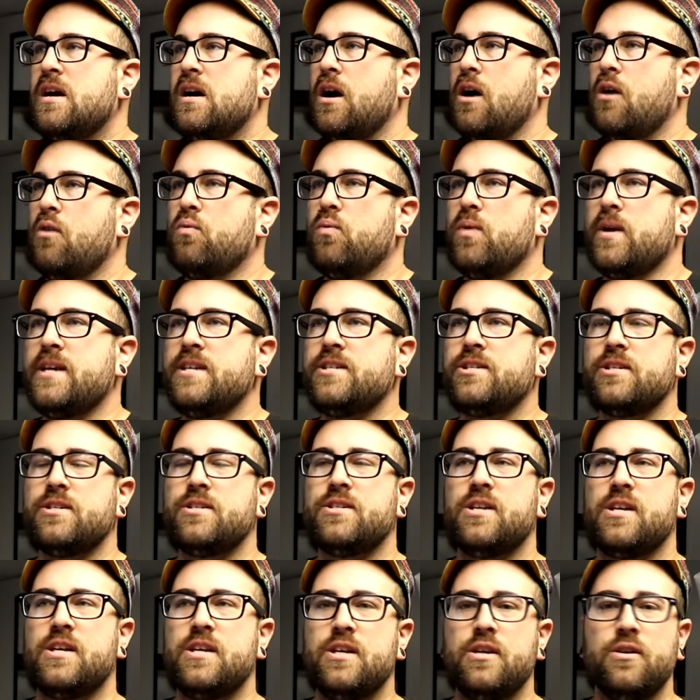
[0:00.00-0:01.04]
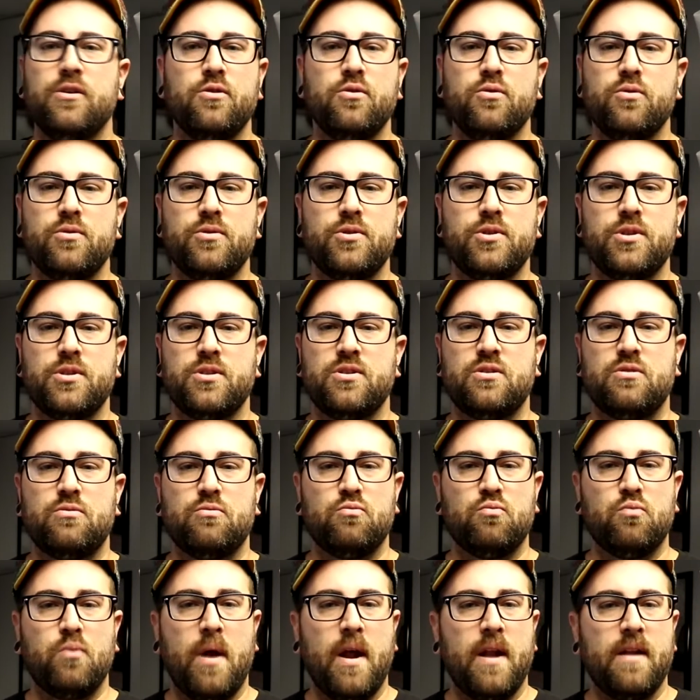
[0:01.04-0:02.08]
a reason to use
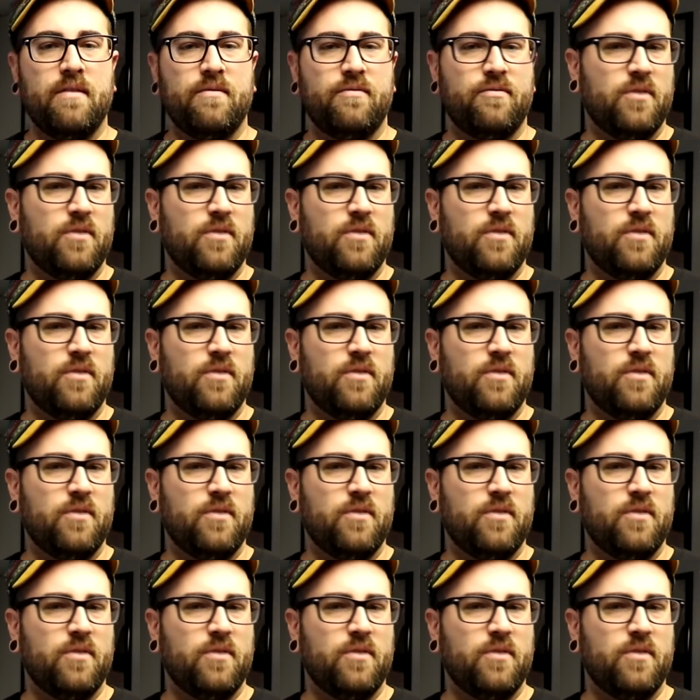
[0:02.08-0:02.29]
Reddit